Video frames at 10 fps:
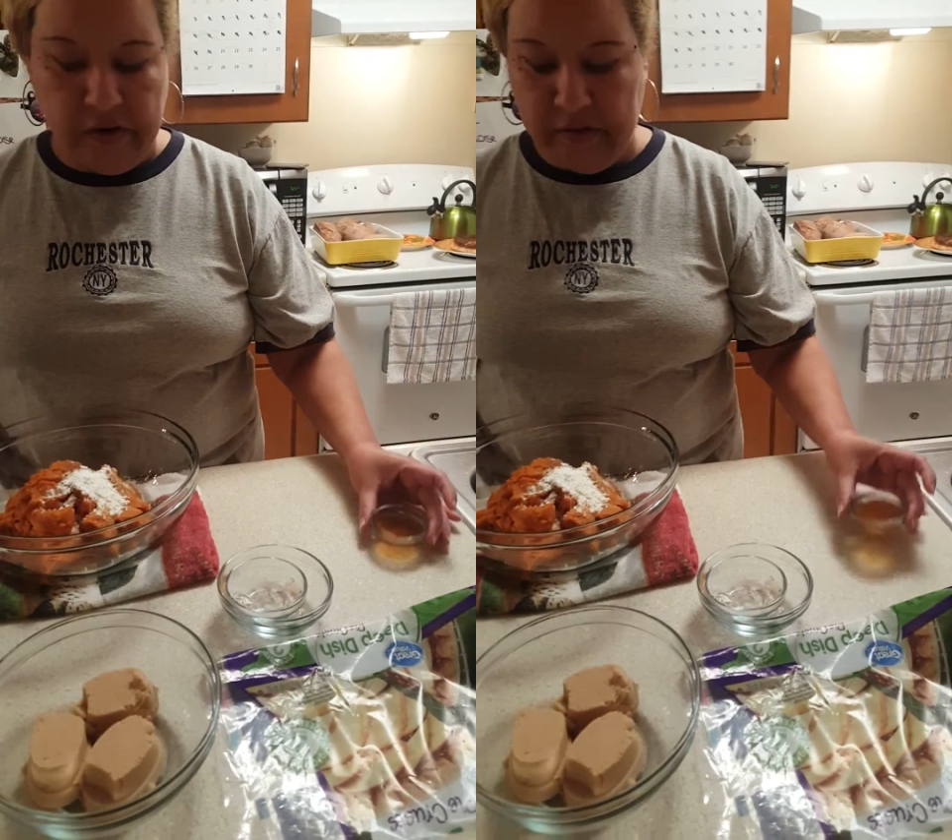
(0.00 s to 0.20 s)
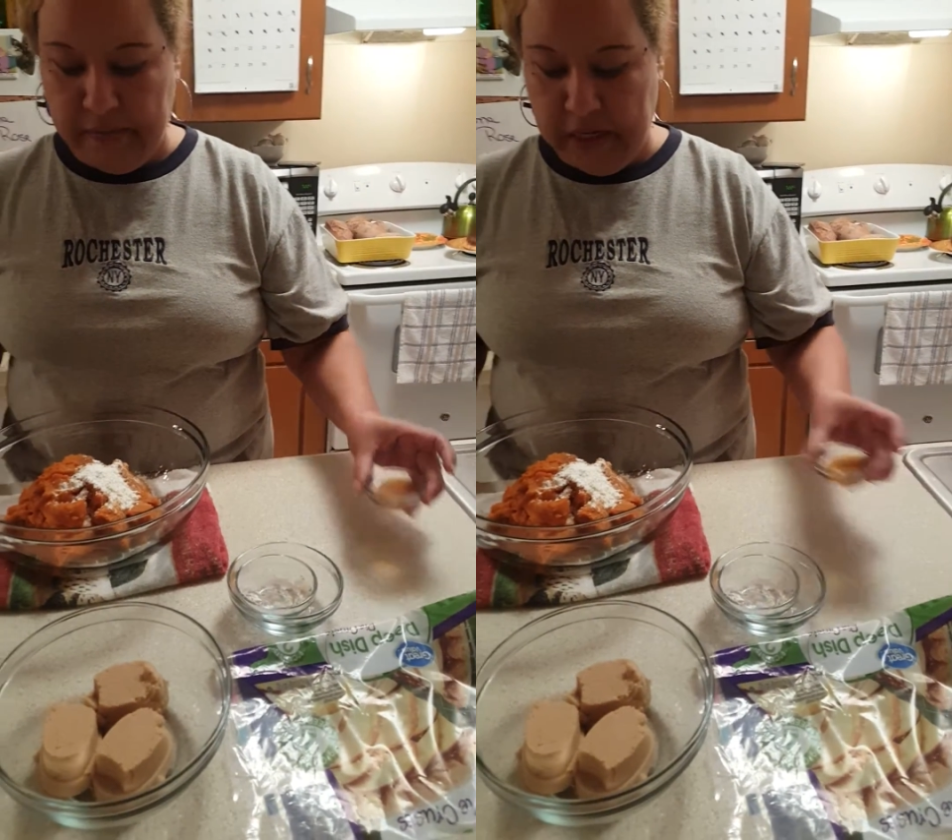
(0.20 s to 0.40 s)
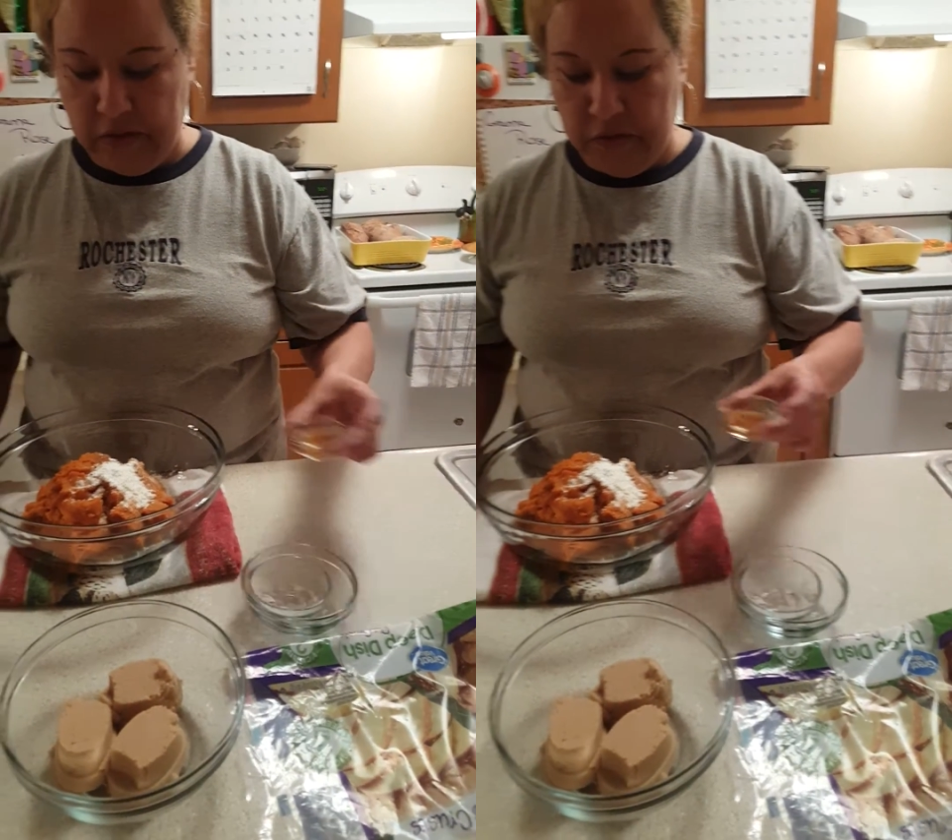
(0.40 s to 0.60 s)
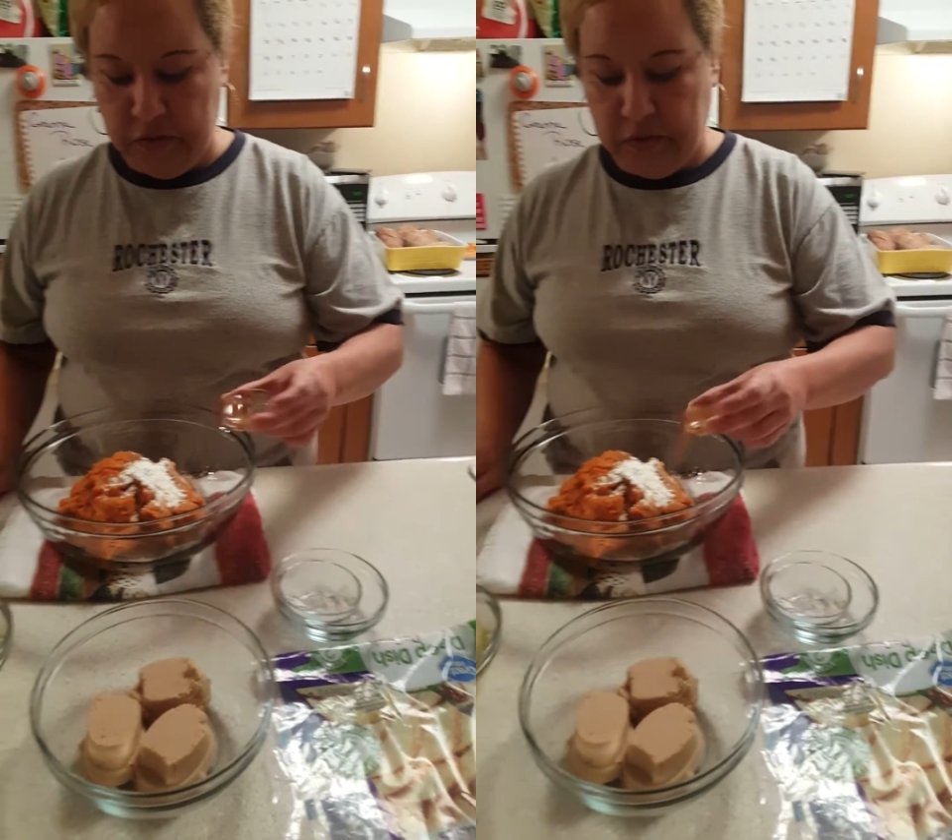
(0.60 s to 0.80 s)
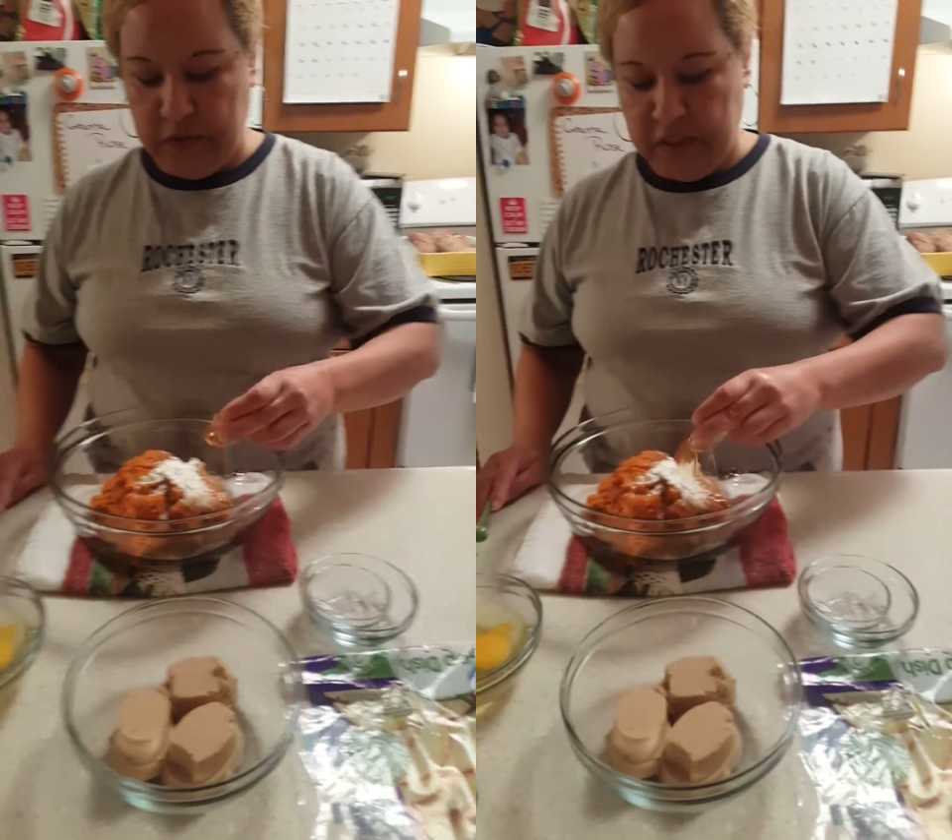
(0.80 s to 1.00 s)
is my
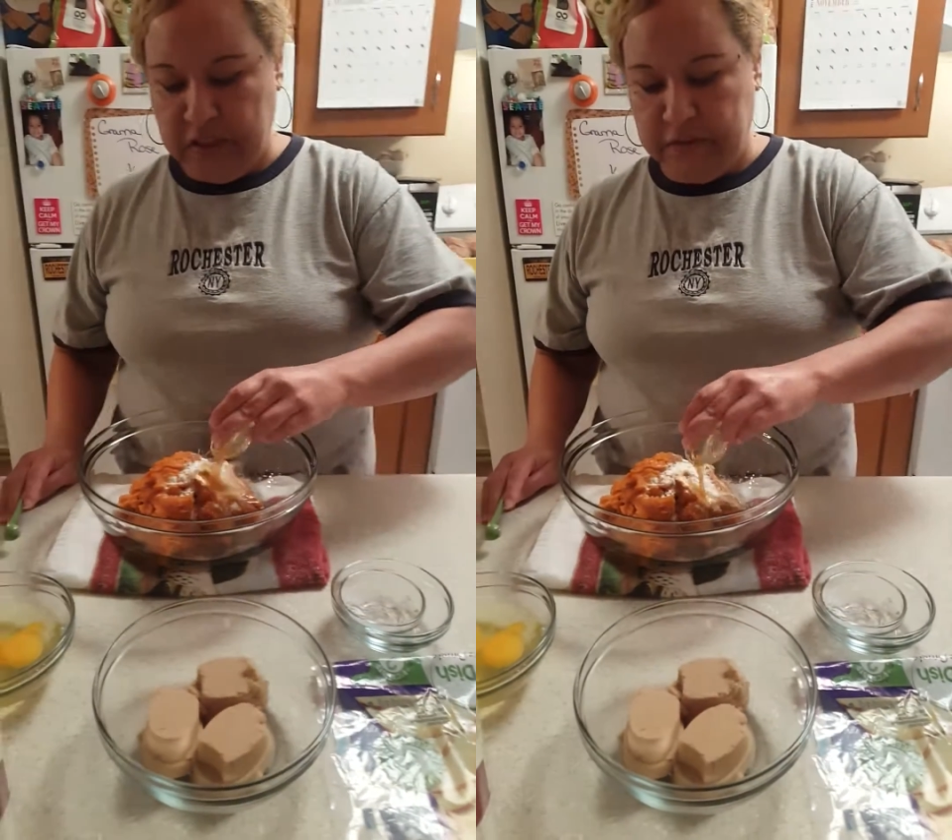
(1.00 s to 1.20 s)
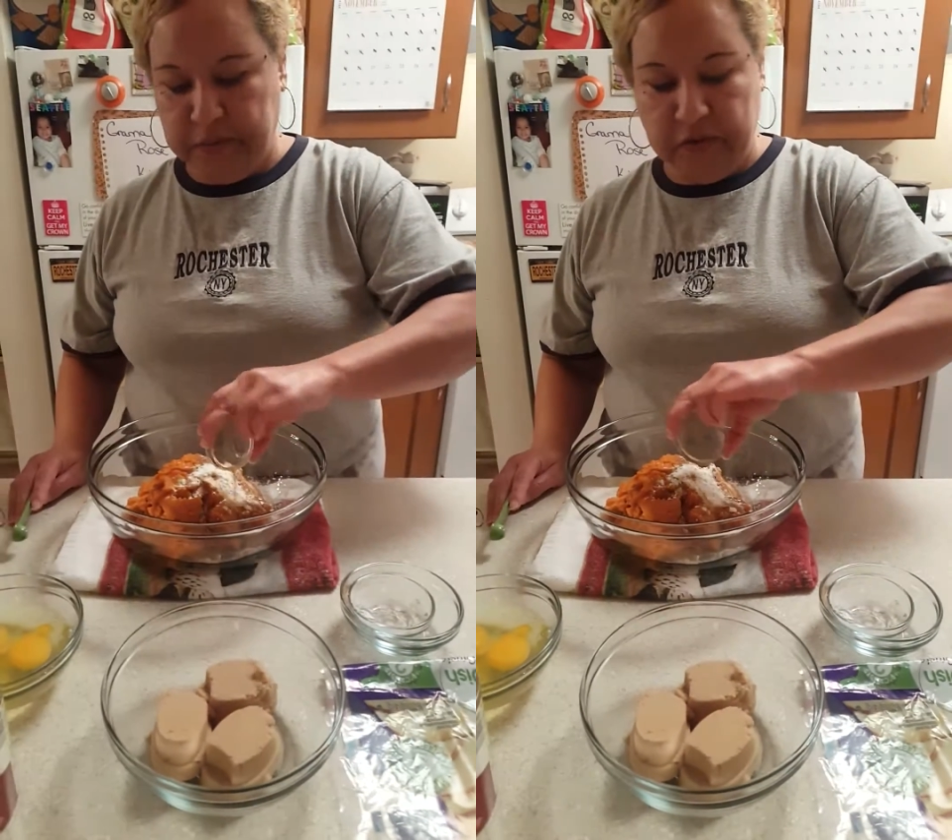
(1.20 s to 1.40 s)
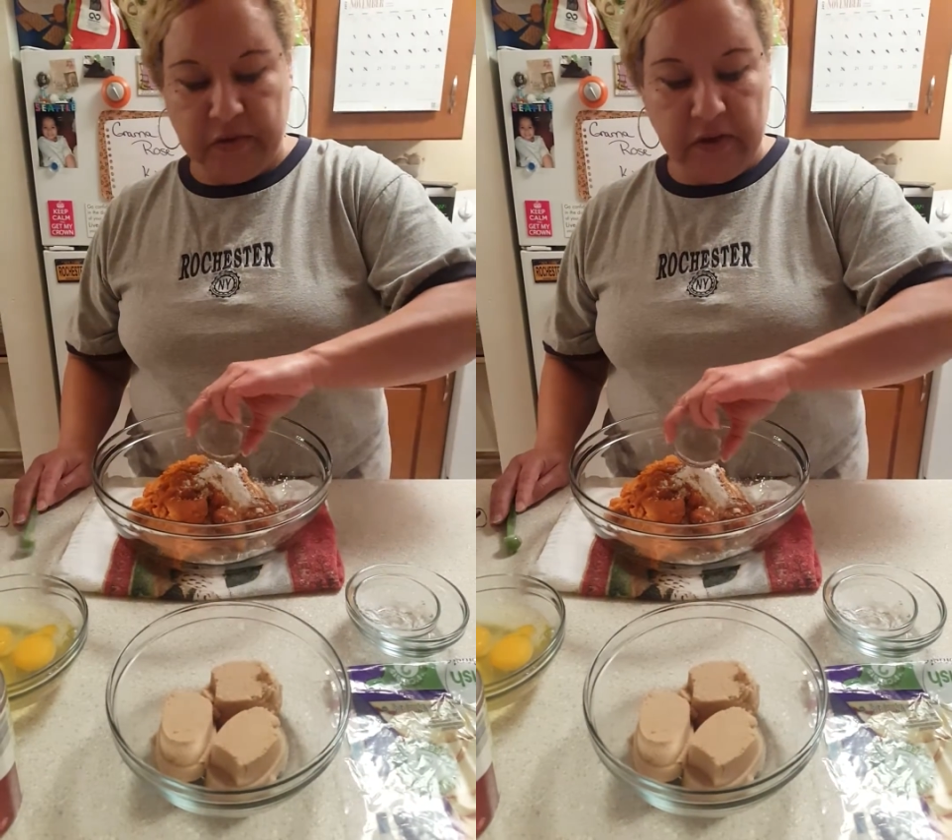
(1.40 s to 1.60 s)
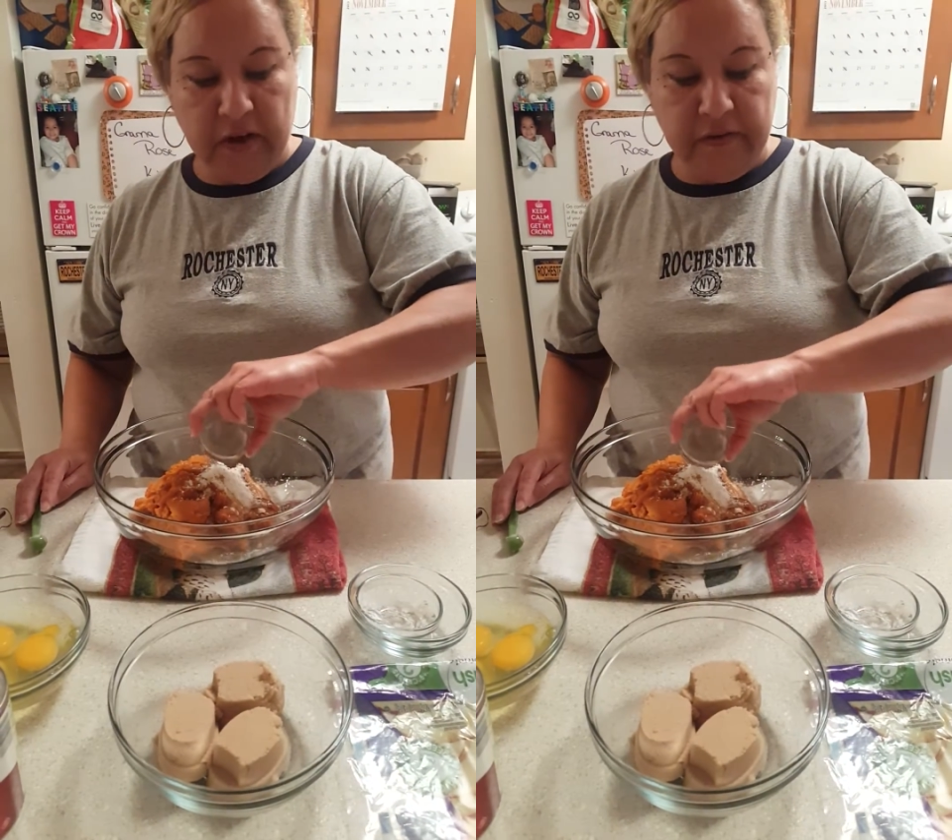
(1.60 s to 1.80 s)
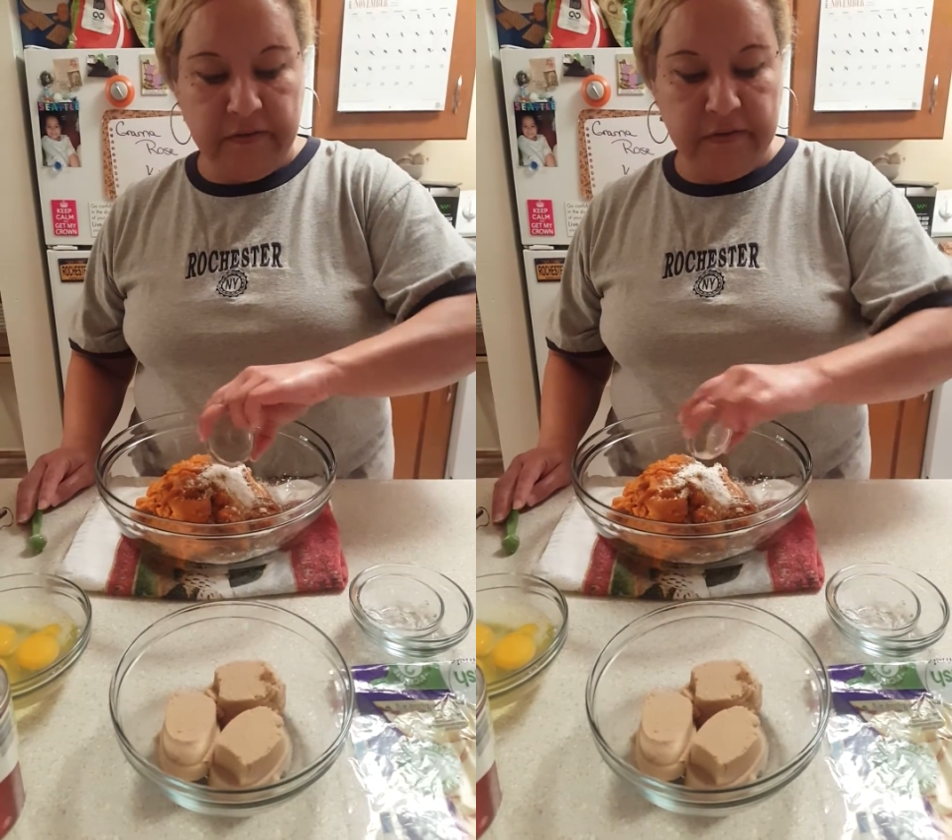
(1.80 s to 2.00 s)
2 teaspoons
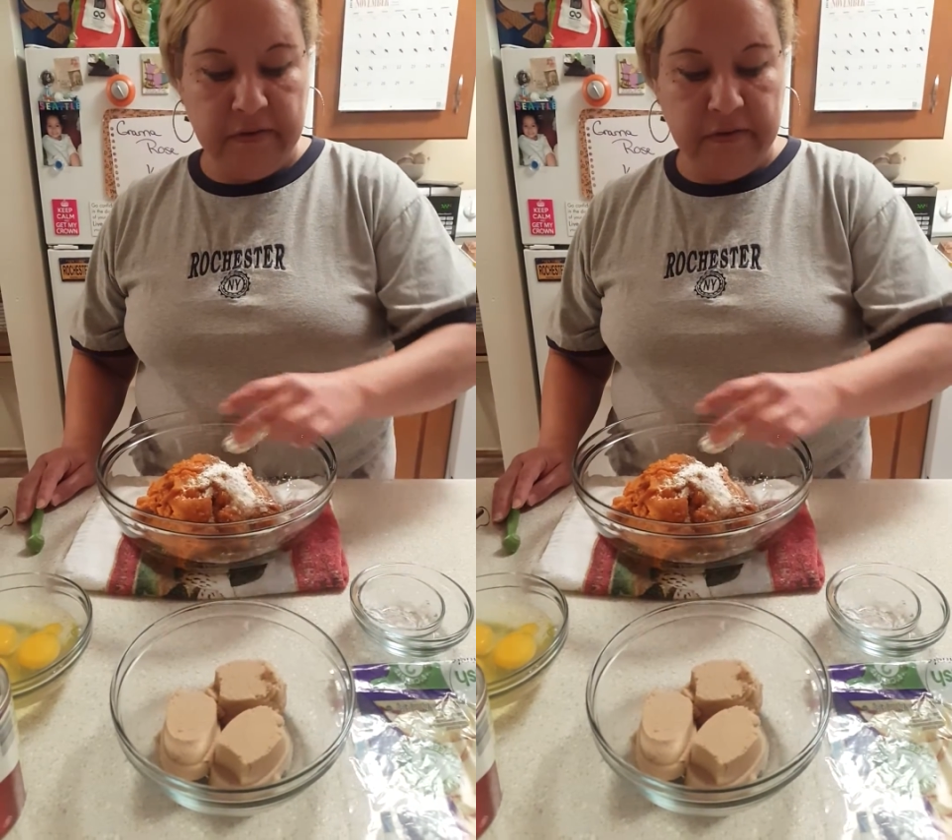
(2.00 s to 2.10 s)
of